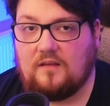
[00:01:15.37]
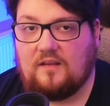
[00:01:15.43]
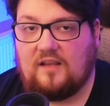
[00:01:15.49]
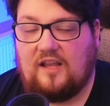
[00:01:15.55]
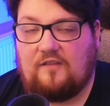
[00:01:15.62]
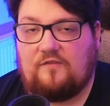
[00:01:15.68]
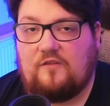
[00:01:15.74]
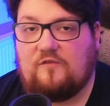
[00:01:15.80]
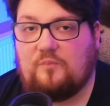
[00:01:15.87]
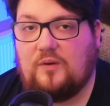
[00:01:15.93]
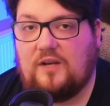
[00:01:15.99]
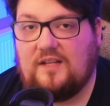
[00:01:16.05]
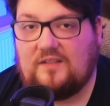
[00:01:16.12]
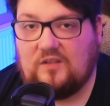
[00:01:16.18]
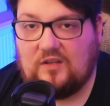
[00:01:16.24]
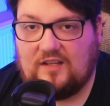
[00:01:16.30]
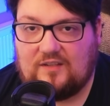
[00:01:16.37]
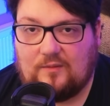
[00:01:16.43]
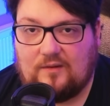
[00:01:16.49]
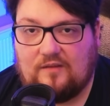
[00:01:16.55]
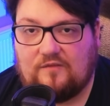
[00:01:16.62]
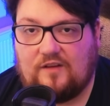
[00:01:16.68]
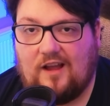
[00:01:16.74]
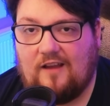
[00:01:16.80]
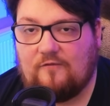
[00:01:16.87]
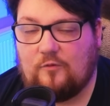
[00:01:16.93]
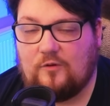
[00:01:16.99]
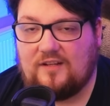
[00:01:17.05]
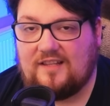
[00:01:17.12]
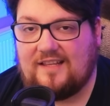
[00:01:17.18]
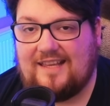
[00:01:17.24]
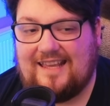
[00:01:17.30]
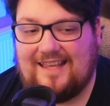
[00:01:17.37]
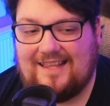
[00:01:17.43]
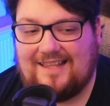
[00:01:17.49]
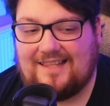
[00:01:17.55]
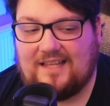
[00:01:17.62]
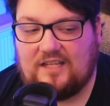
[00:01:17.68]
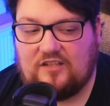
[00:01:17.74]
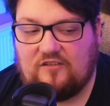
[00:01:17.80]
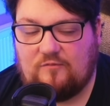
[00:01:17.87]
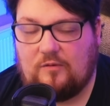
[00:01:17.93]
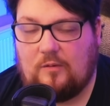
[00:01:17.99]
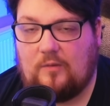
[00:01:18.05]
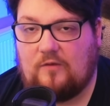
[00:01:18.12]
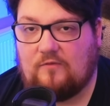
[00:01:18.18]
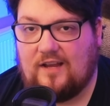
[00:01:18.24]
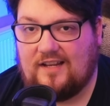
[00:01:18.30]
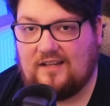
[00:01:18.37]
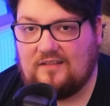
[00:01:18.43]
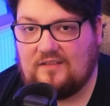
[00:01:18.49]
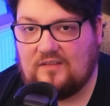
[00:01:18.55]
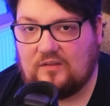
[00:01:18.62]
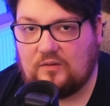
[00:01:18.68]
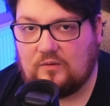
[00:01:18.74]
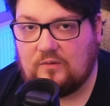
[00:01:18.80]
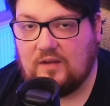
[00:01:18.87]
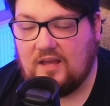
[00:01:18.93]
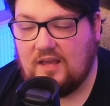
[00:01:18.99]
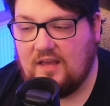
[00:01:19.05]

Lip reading: if you've played 2K25, one of the key things you've probably ran into